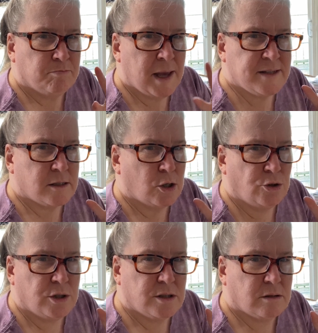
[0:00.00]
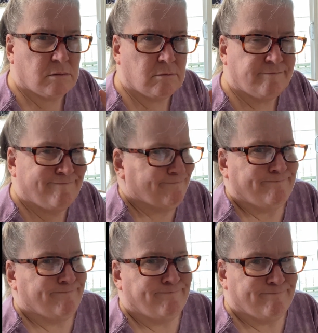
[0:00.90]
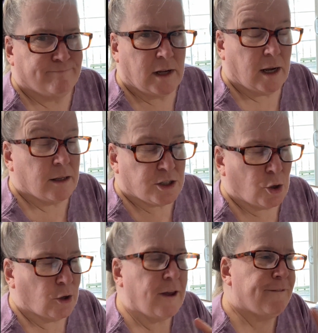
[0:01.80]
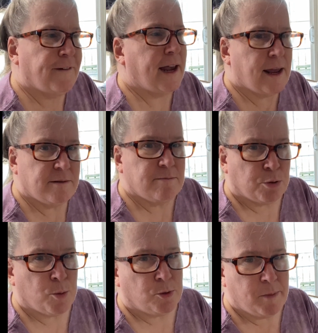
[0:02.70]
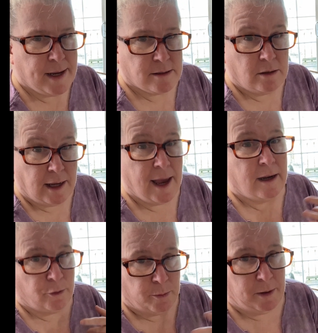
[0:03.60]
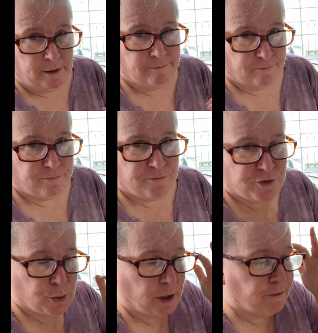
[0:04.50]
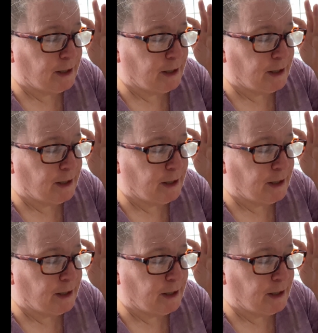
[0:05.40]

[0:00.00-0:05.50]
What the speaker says: pesto just, so if I get purple basil again, it would be so it could